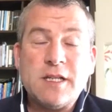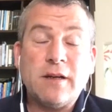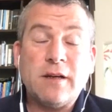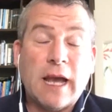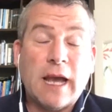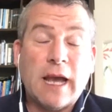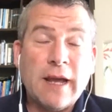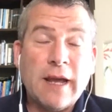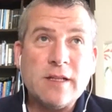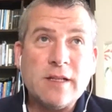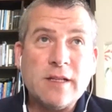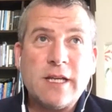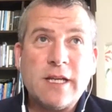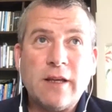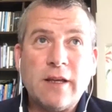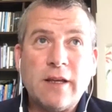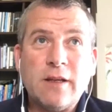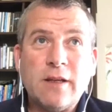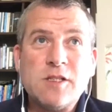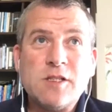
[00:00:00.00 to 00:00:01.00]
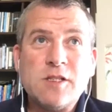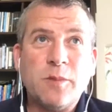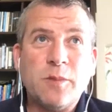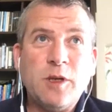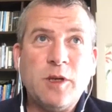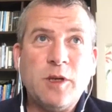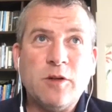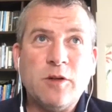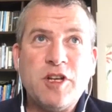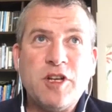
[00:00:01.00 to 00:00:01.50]
kids and adults
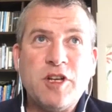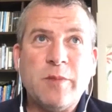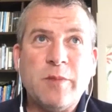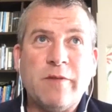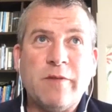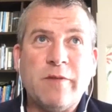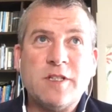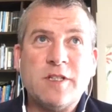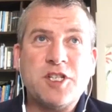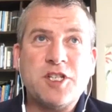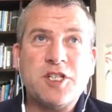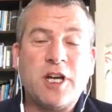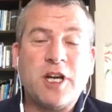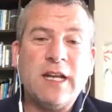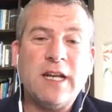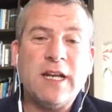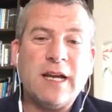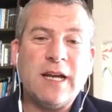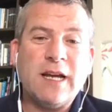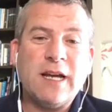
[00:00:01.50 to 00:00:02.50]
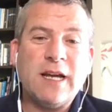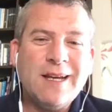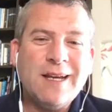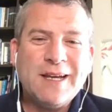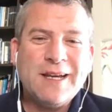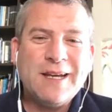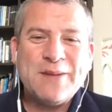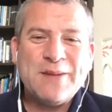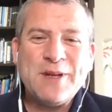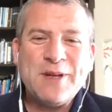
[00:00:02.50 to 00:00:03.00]
saying it's something you dream of as a child.
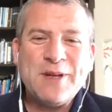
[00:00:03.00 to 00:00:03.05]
